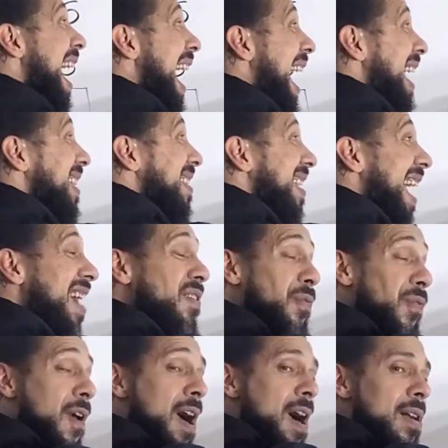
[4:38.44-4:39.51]
and 10
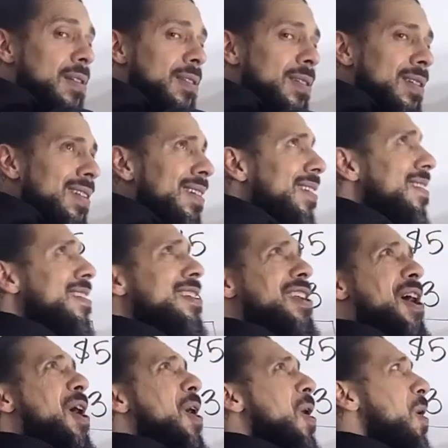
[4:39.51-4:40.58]
fries?
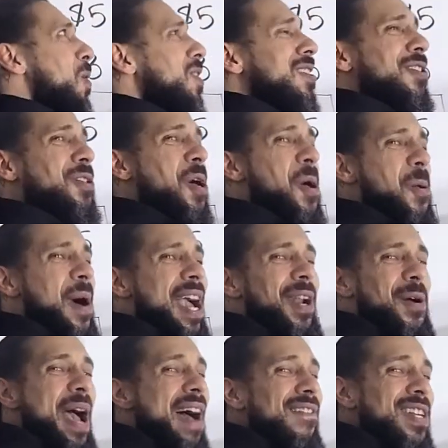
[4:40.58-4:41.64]
No, there's no way. I don't
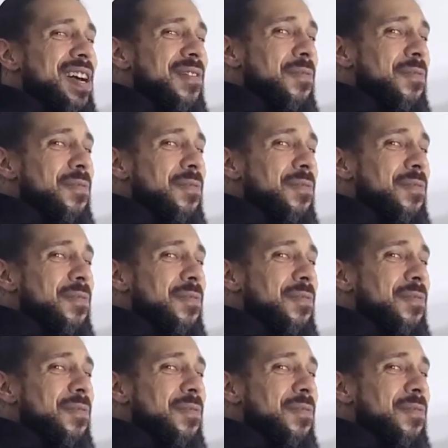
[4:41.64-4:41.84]
have enough